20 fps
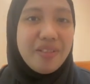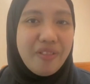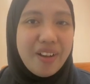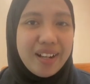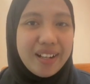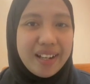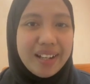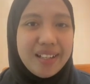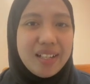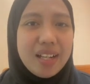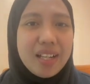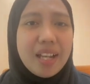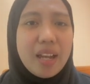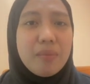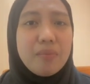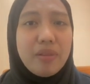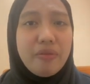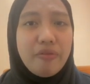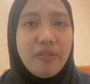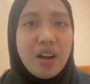fungi can
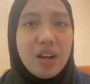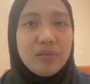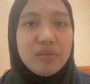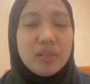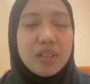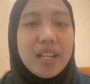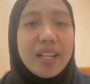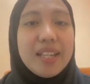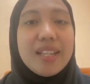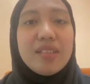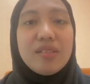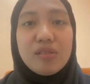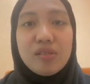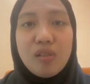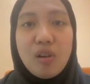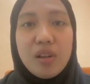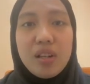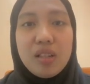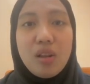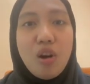be found in
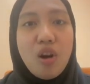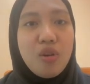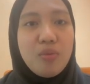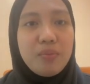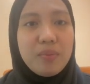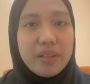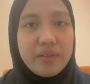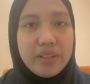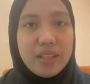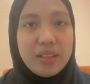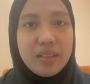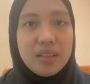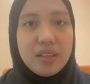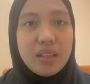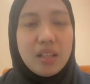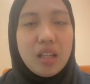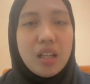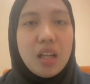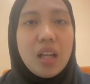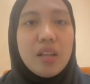soil or marine.
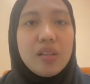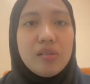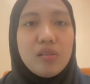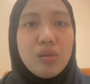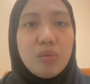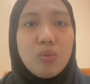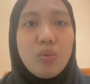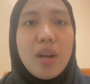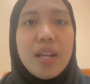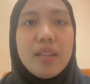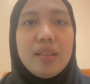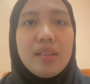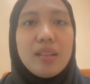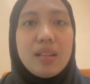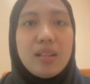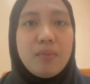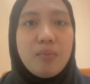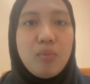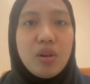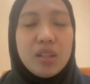So what is the
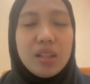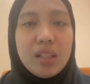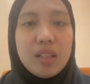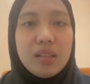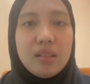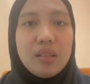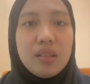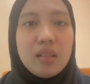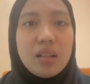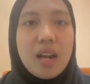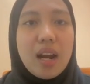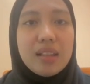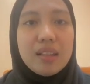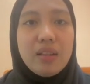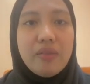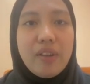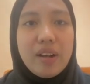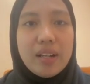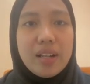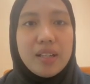important Arctic
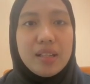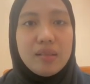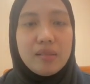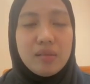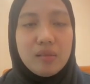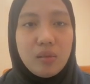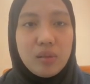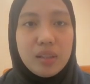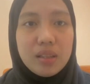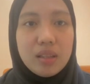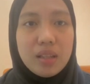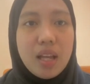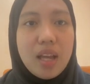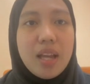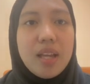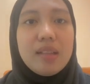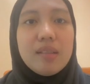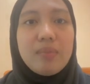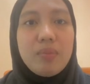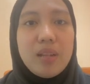fungi in soil?
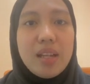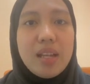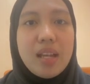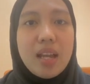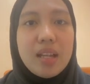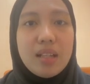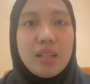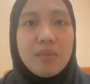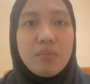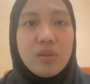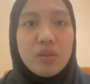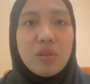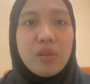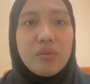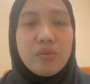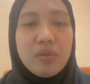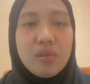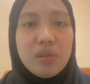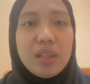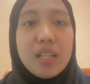It plays an important
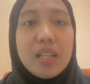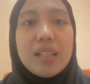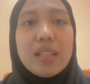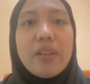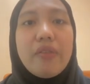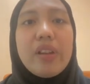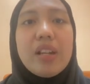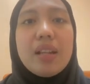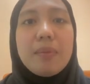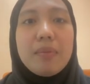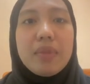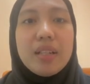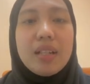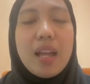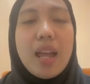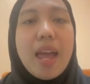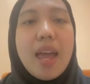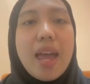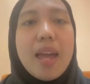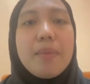role in development
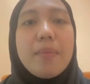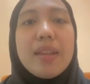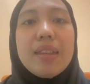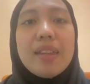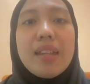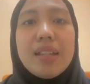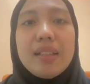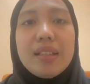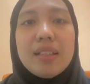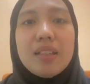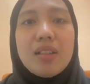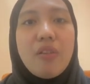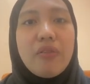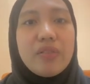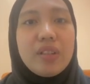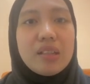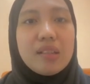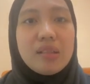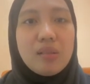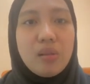and maintenance of the
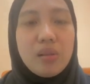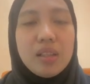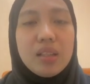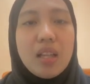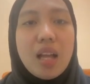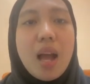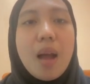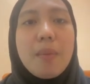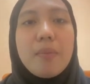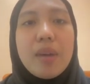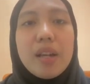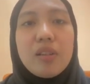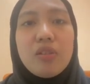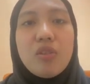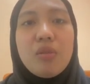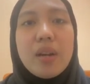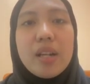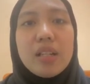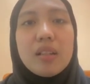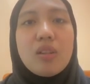soil
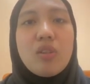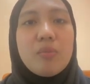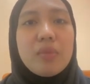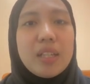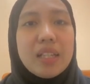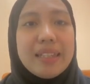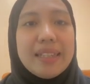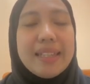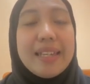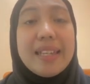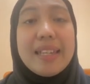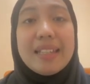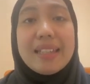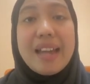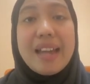microbial community in the